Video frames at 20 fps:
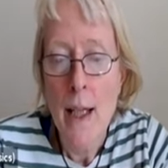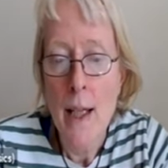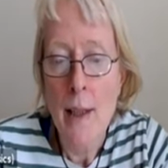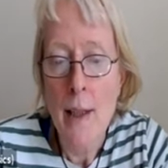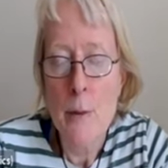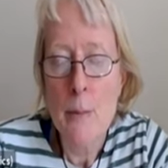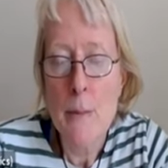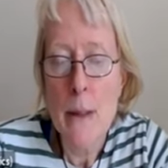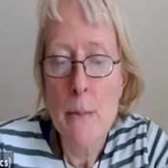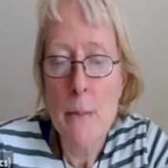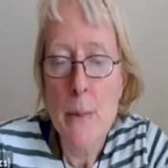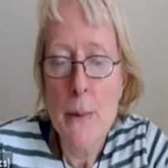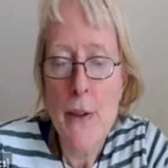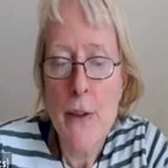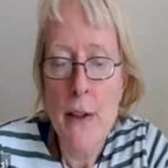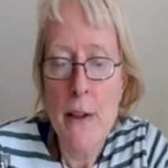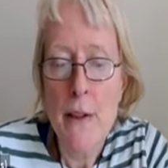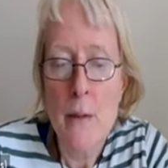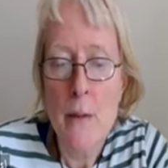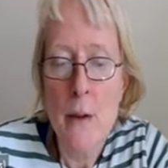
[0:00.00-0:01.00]
And remember
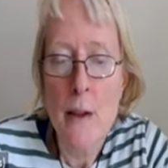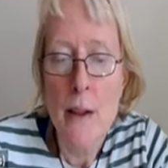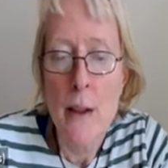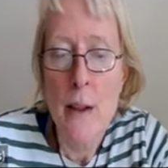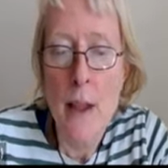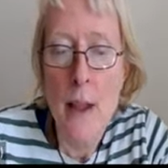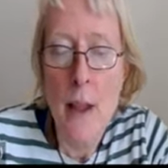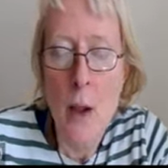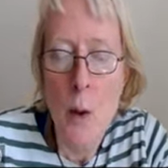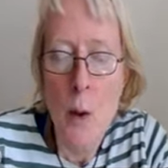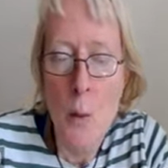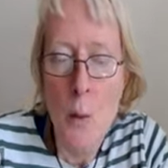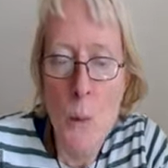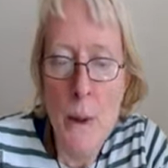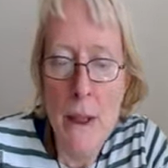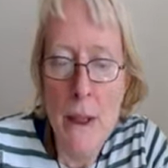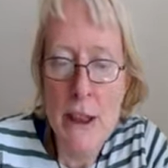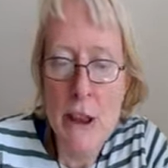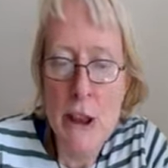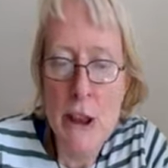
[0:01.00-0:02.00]
that
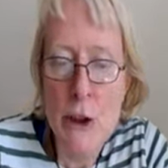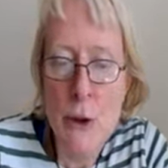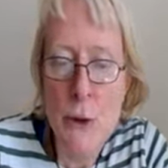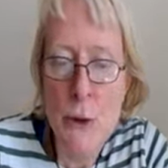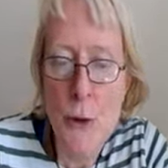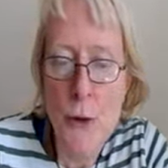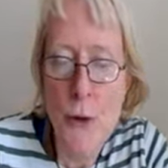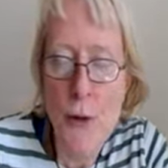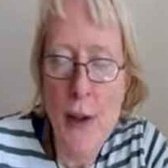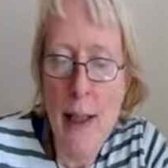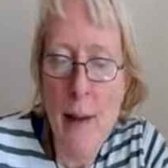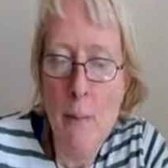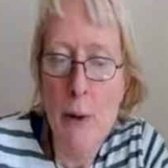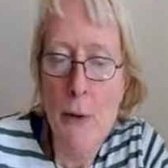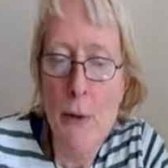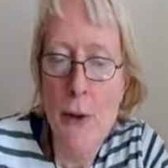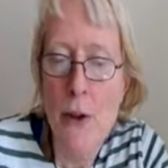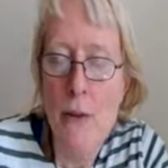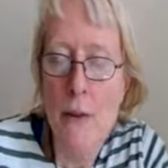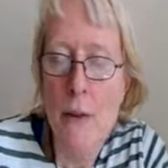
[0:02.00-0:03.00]
we choose the
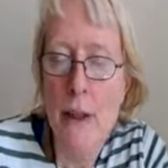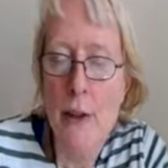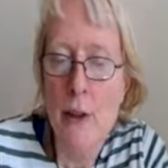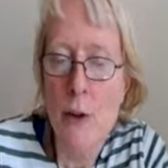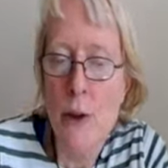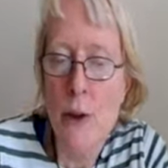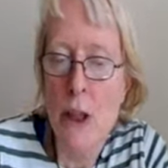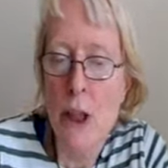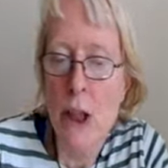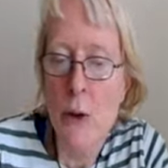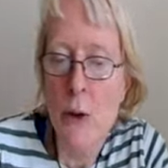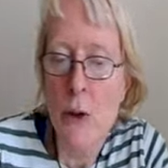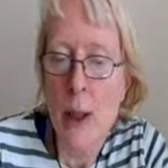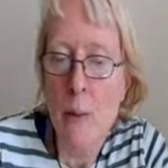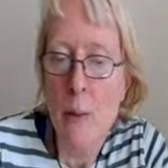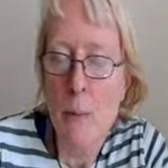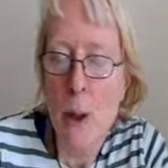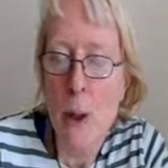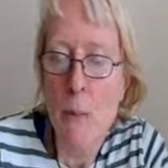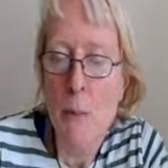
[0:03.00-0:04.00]
Hamiltonian to encode
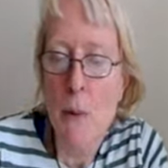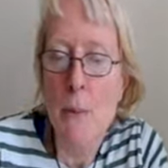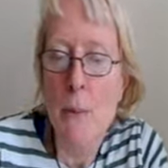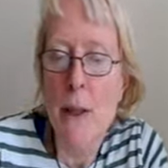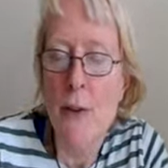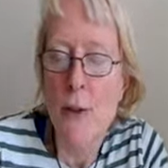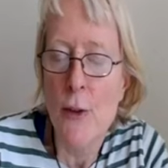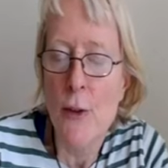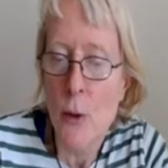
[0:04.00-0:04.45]
our problem in,